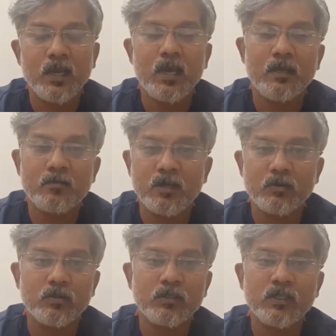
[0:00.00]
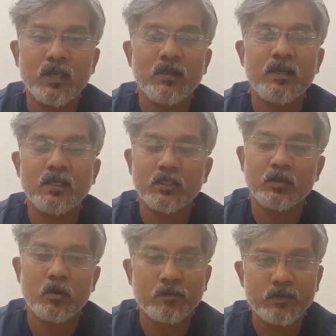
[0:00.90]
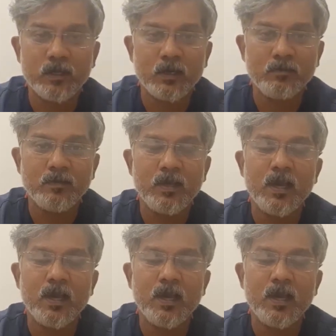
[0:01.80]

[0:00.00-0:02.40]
and it reduces the irritation of the nerve